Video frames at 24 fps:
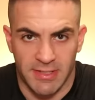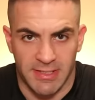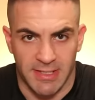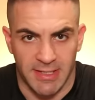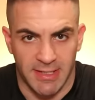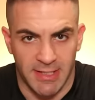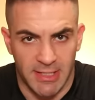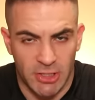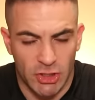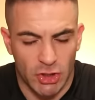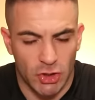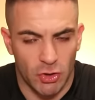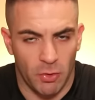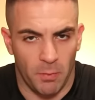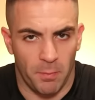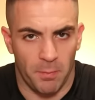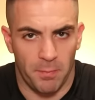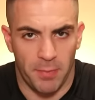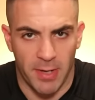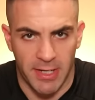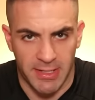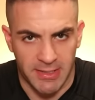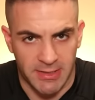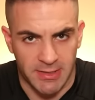this initial
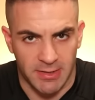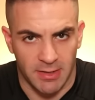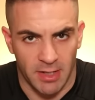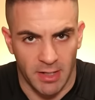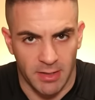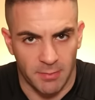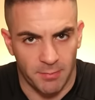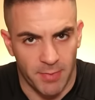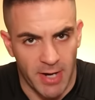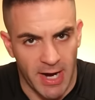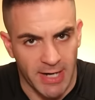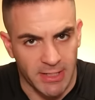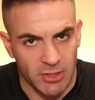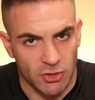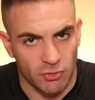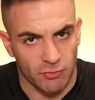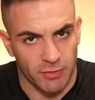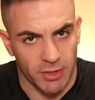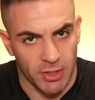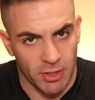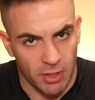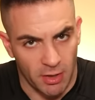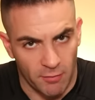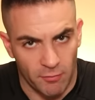baseline back to
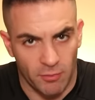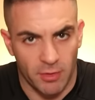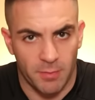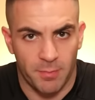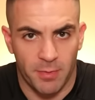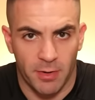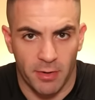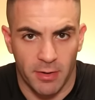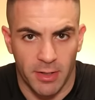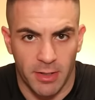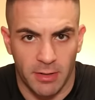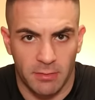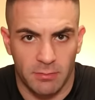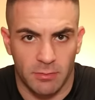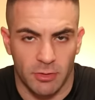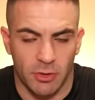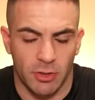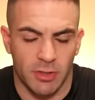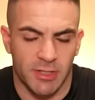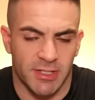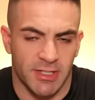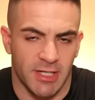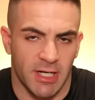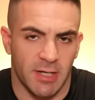recovery period
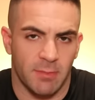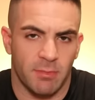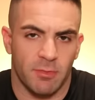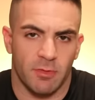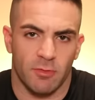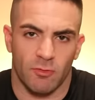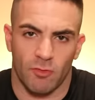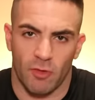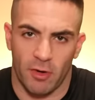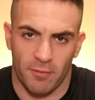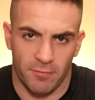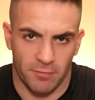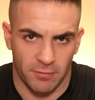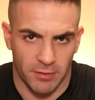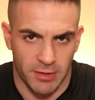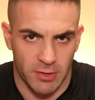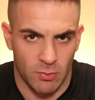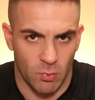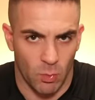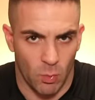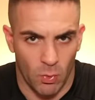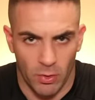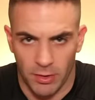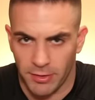could take
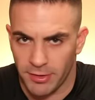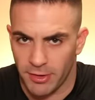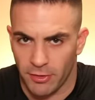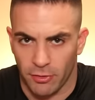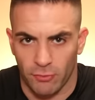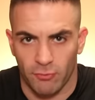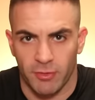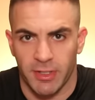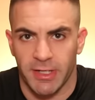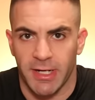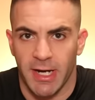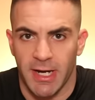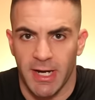roughly 1 to 3